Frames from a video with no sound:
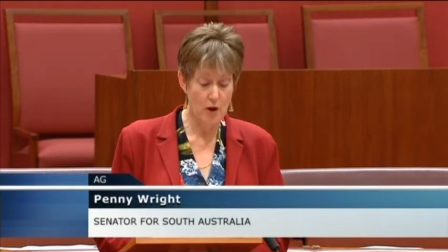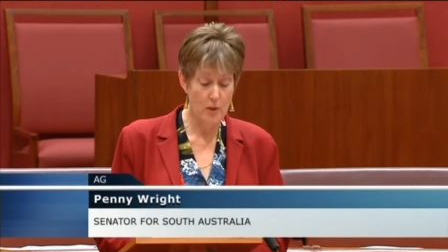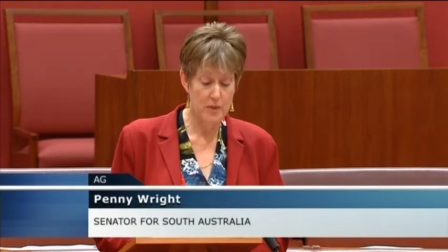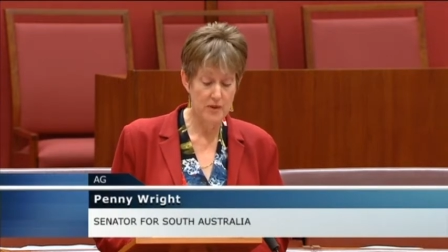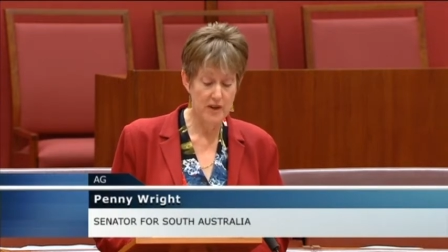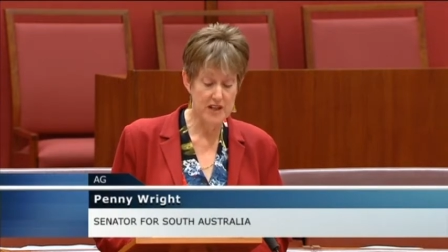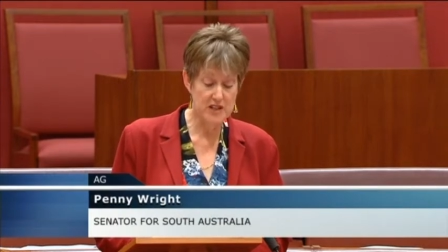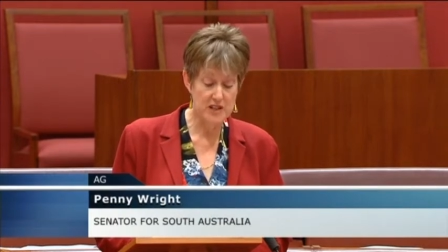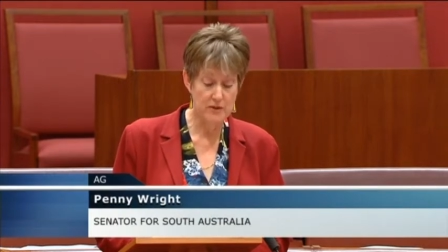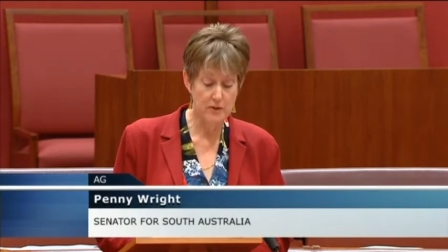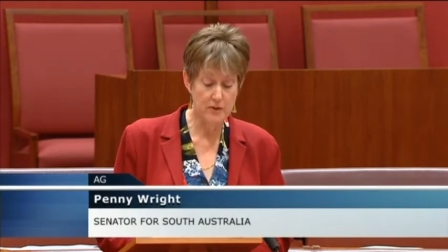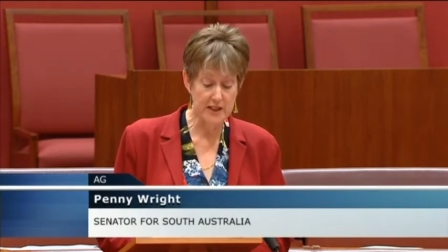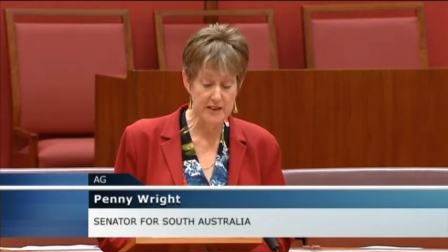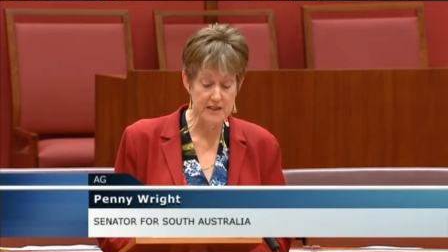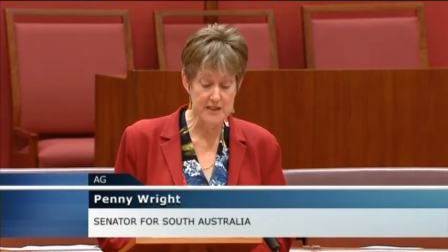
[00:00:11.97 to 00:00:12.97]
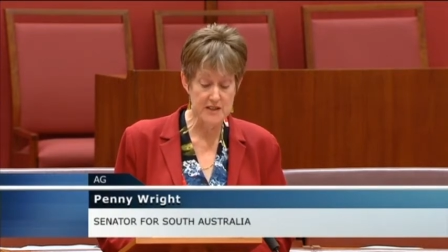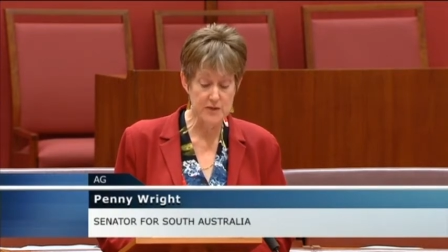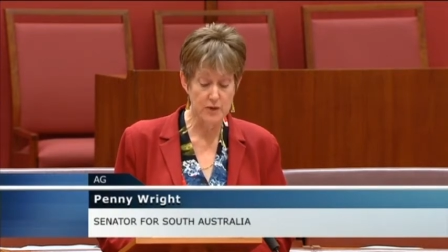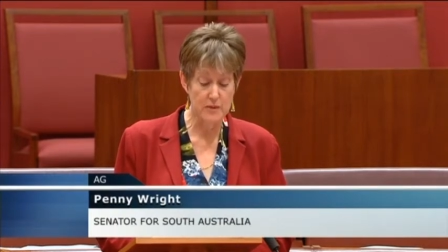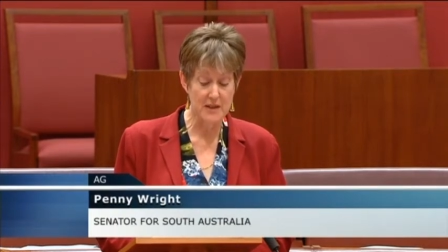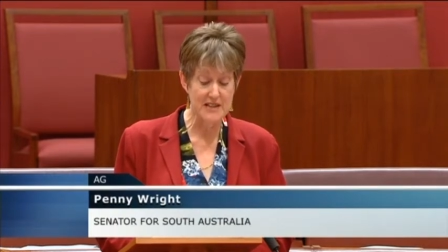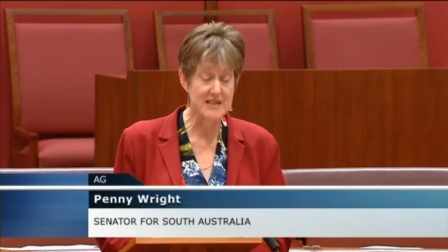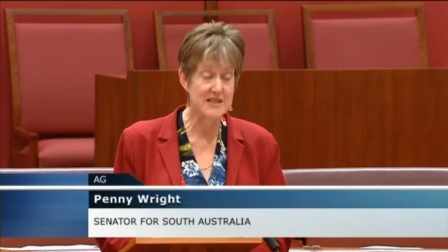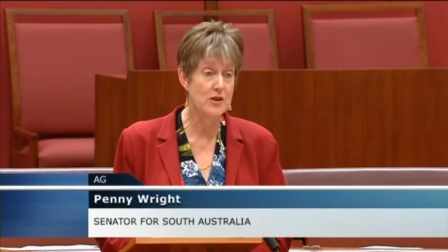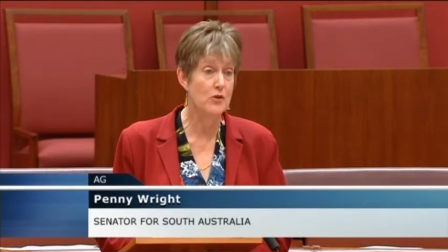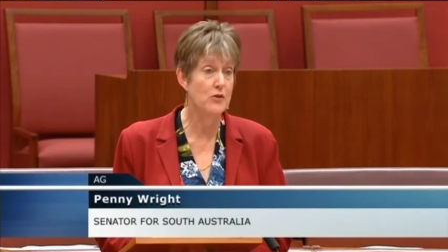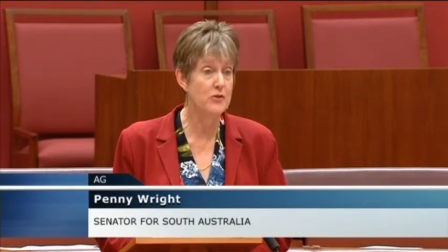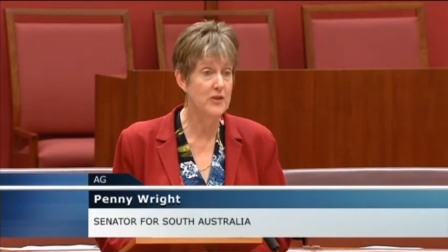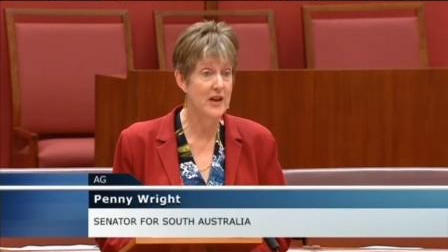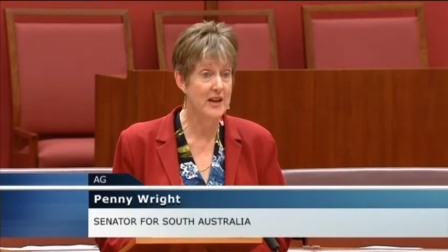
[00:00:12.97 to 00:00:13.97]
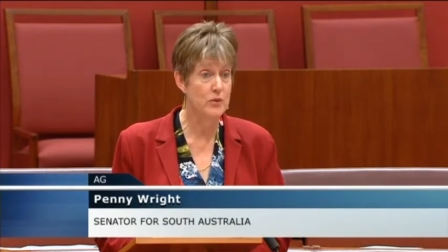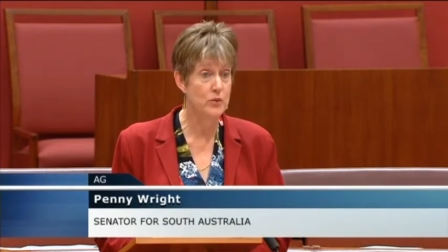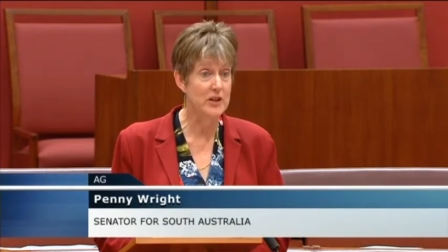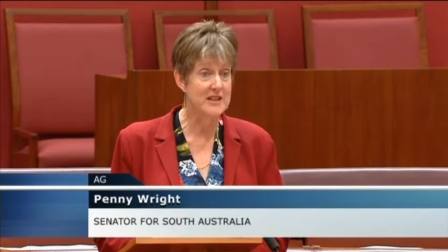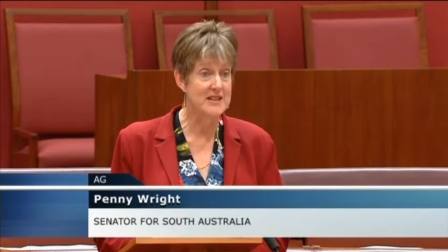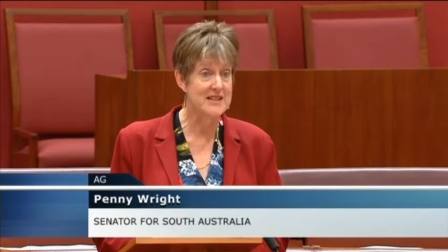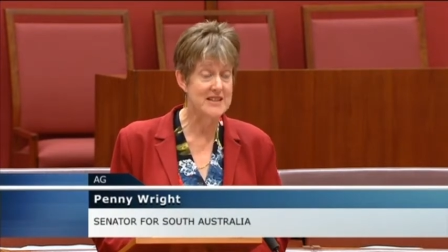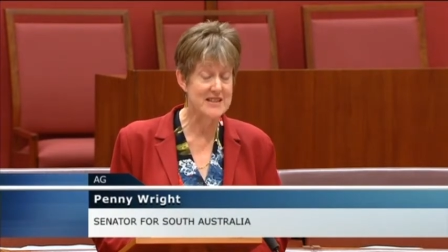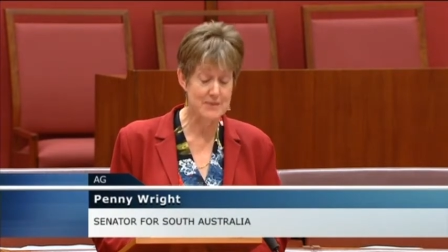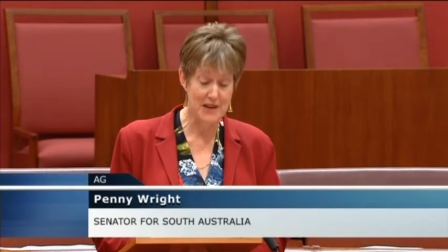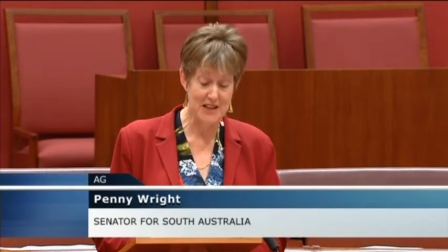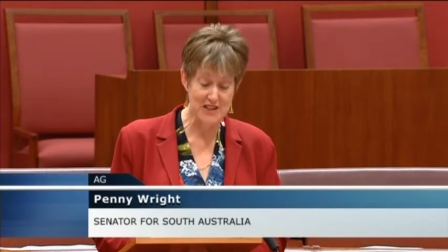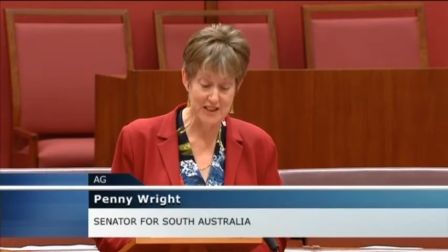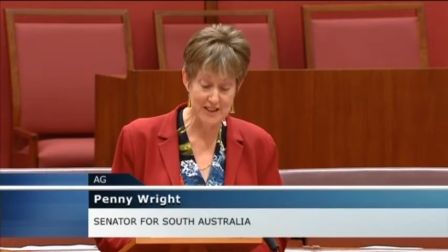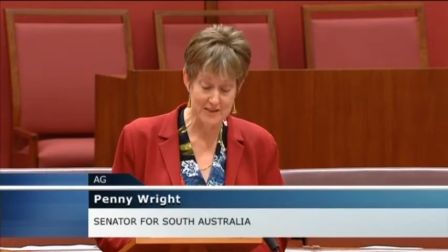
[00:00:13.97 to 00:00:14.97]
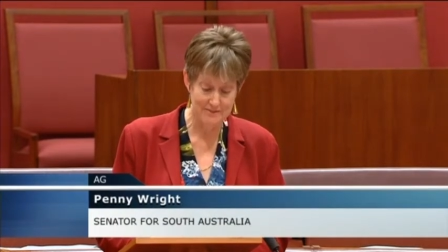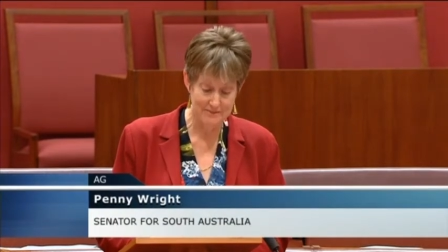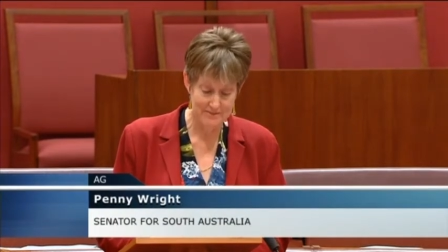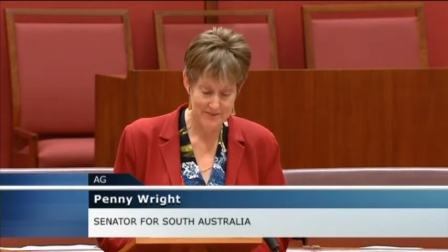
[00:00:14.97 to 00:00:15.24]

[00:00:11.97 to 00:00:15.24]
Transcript: Operation Flinders for myself and witness its magic.